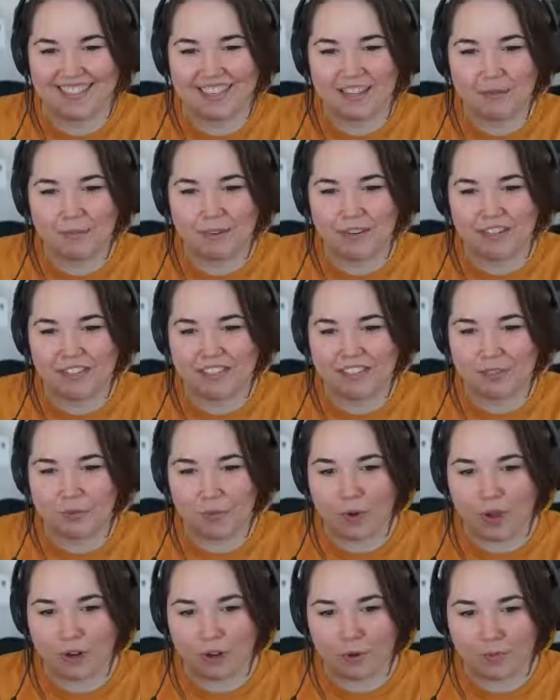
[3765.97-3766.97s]
Brittany says,
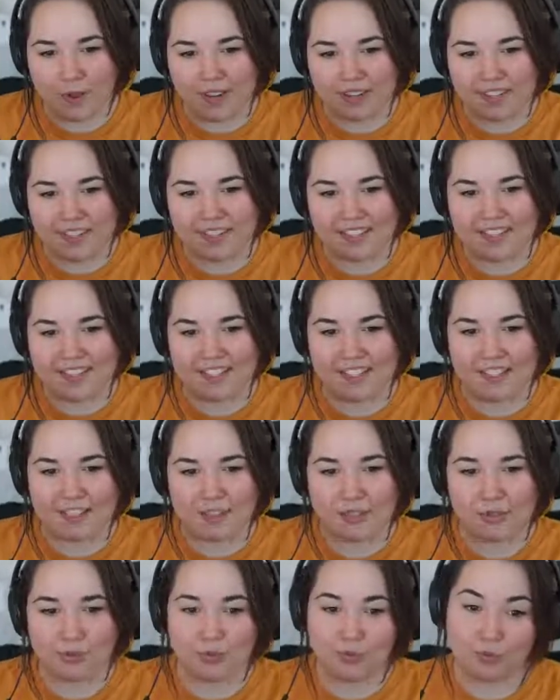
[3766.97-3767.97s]
water bending the tea
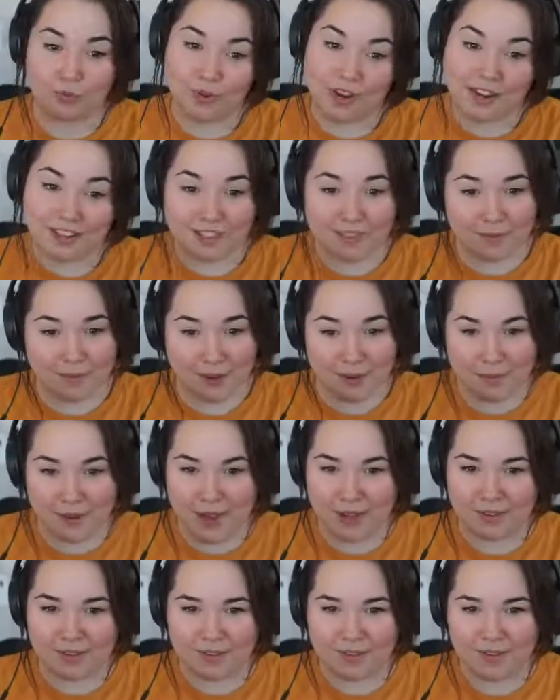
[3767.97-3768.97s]
straight to my
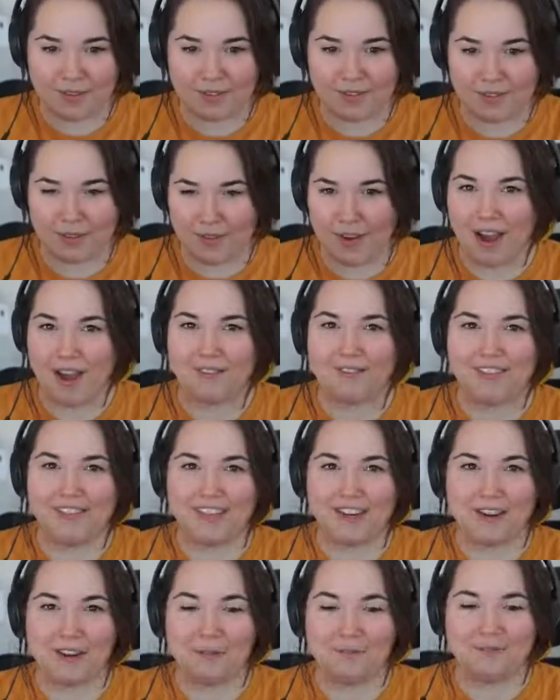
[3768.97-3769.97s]
mouth so I don't have to
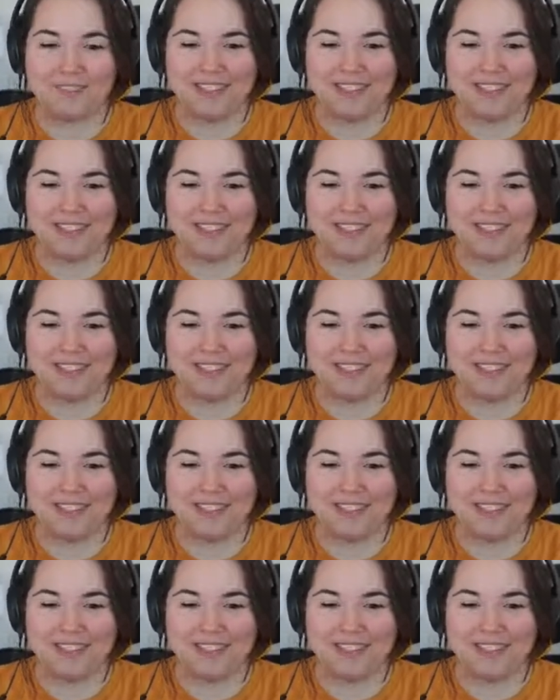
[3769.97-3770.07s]
get up.